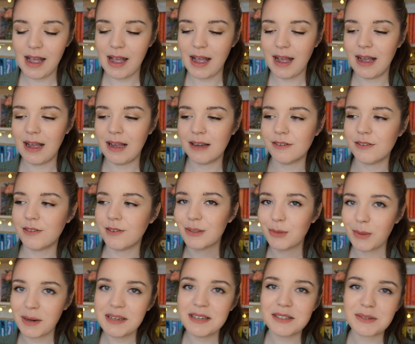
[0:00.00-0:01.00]
and
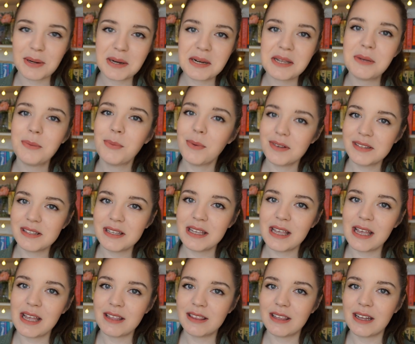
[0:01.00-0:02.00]
twenty twenty was the
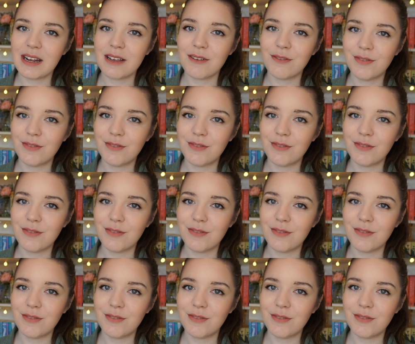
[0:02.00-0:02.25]
year that I